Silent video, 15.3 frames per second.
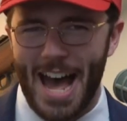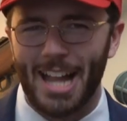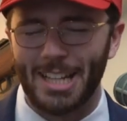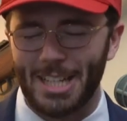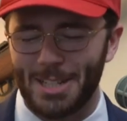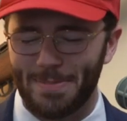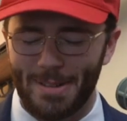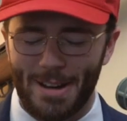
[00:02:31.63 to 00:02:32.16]

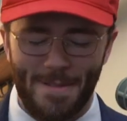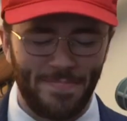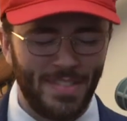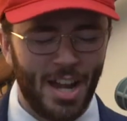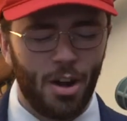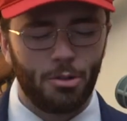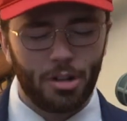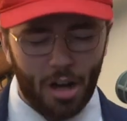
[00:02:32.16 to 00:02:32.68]
knowledge, but
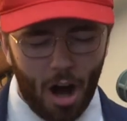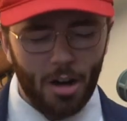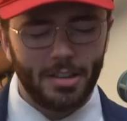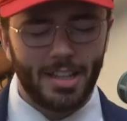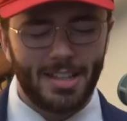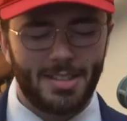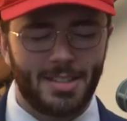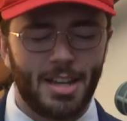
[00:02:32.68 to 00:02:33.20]

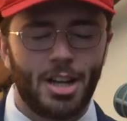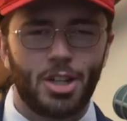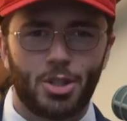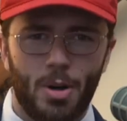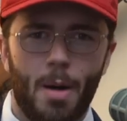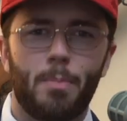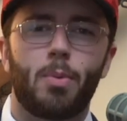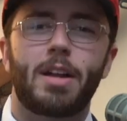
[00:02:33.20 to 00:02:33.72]
regardless,
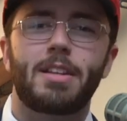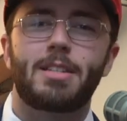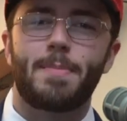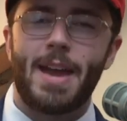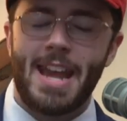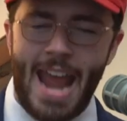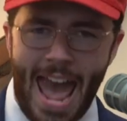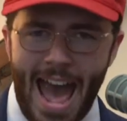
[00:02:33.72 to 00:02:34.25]
Trump went to
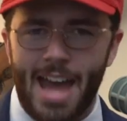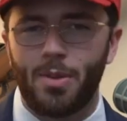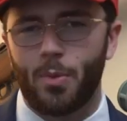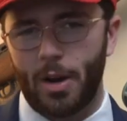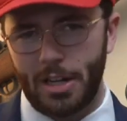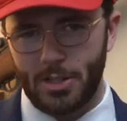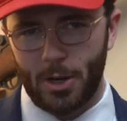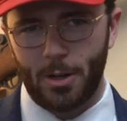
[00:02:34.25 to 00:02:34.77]
Manhattan
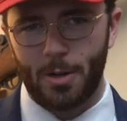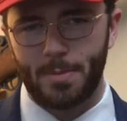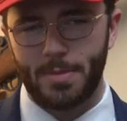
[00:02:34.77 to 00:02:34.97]
where he turned